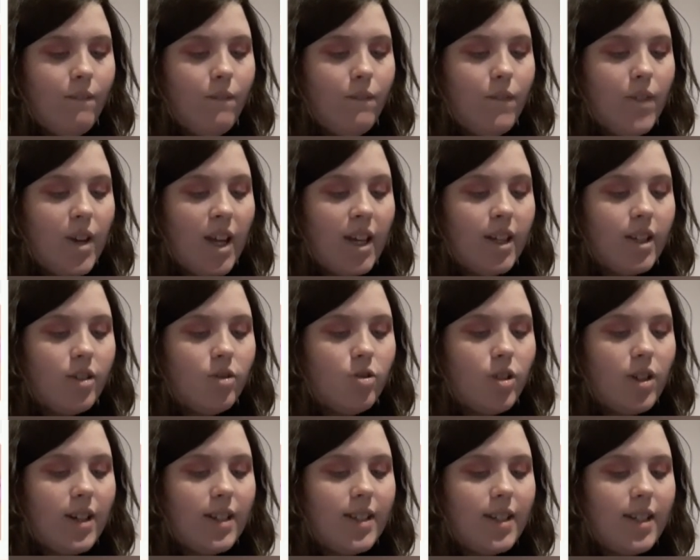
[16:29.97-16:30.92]
Big
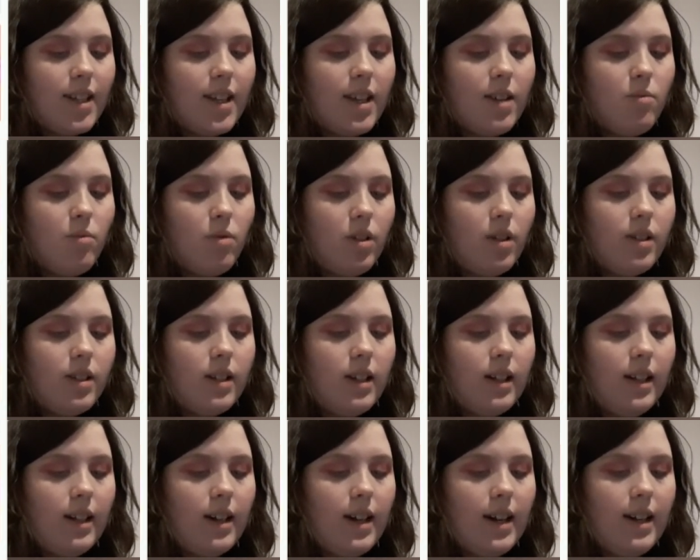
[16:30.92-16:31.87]
Jetty was a
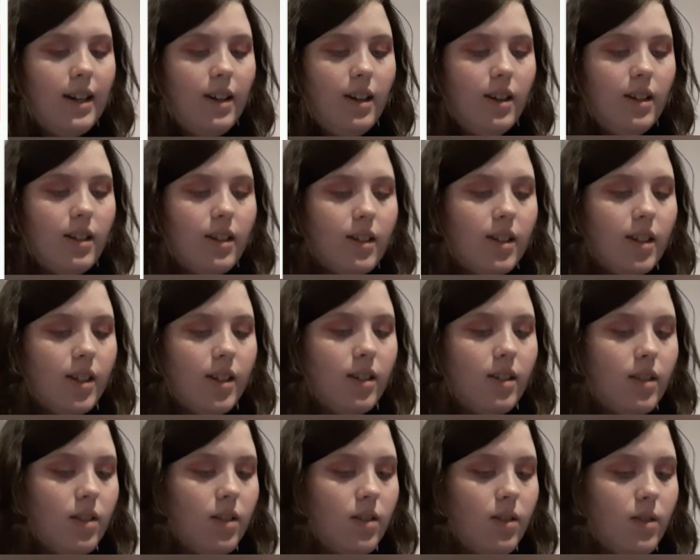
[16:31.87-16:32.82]
lilac,
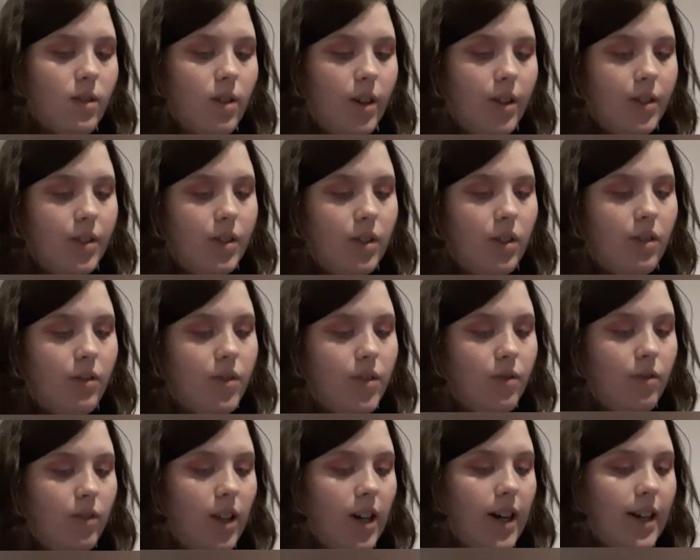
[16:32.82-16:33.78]
a soft
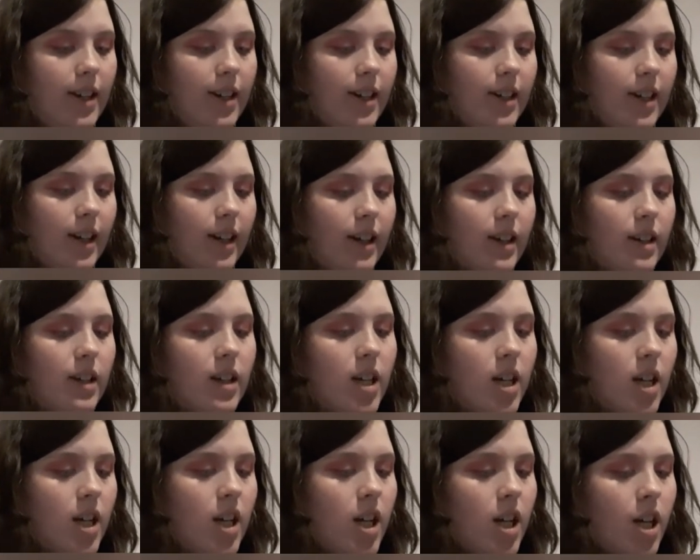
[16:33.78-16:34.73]
lilac colour.
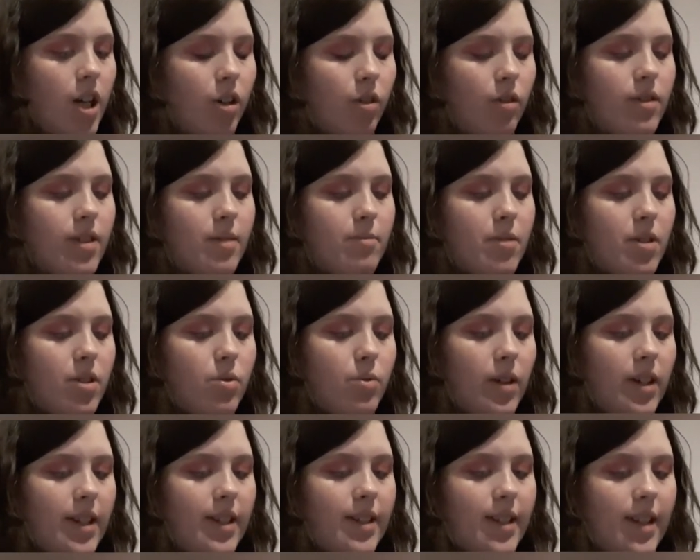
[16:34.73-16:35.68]
Christmas
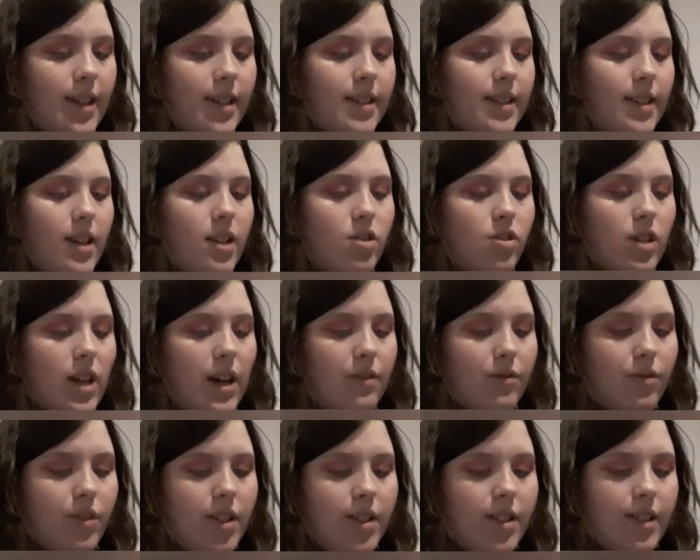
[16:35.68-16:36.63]
2016,
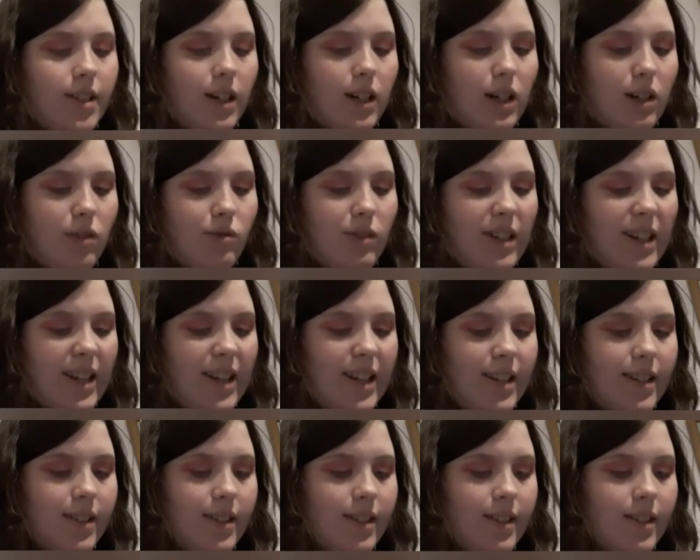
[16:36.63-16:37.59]
Jeffery Star
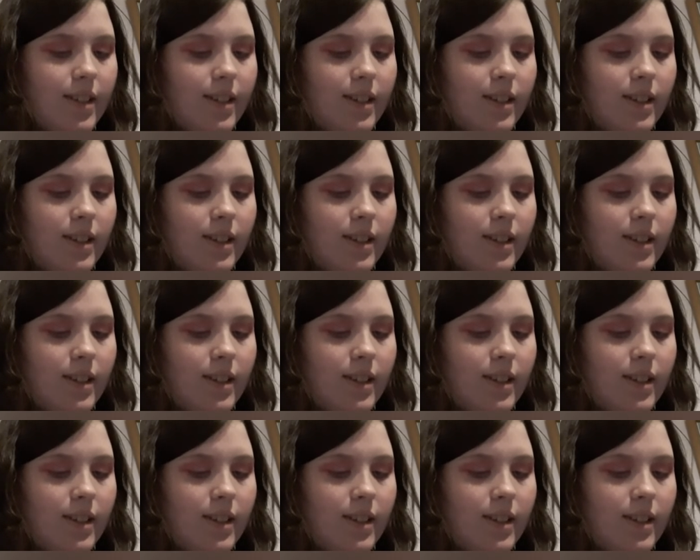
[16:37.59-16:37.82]
released